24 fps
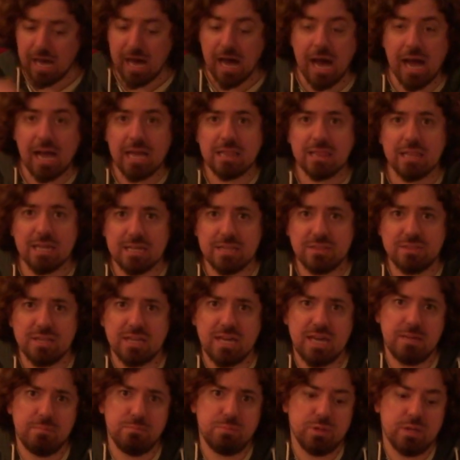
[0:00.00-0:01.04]
I like the
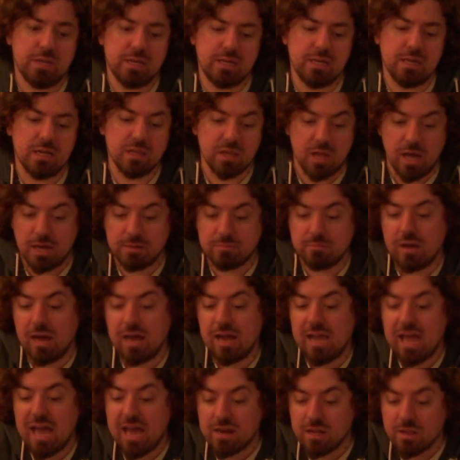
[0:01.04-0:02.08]
gameplay a lot.
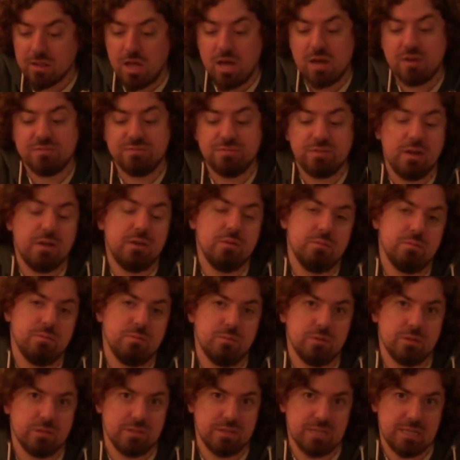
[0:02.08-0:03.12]
I had a lot of fun
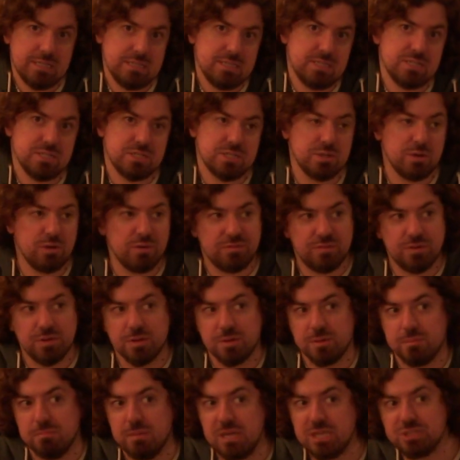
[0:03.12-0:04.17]
with this. So if
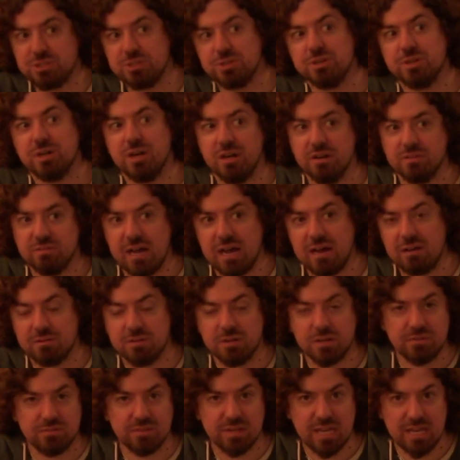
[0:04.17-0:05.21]
your measure of how
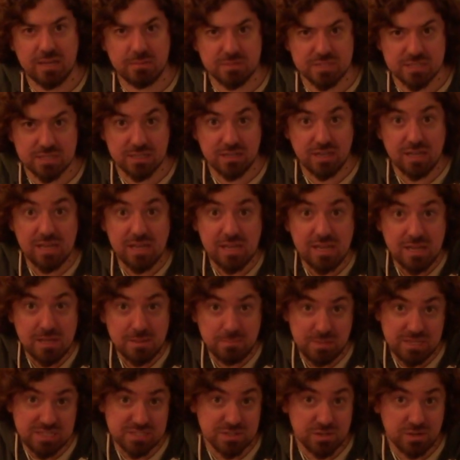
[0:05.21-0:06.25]
good of a game is it
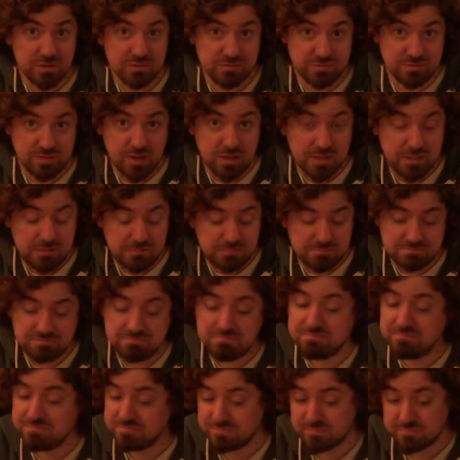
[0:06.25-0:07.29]
based on fun,
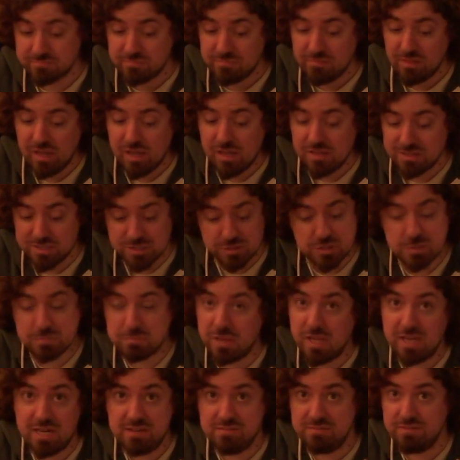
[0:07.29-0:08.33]
this was
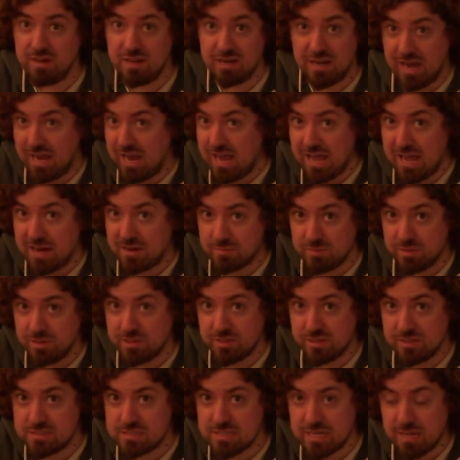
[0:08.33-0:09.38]
plenty fun. I had a
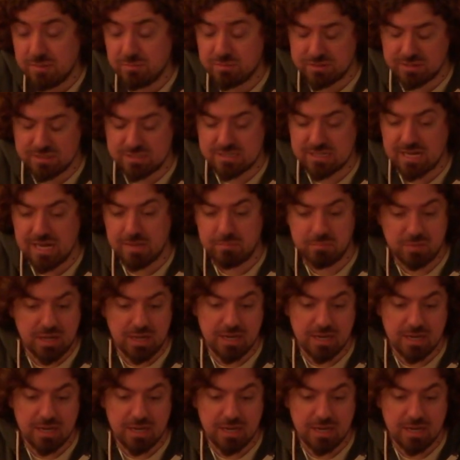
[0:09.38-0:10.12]
really good time with this game.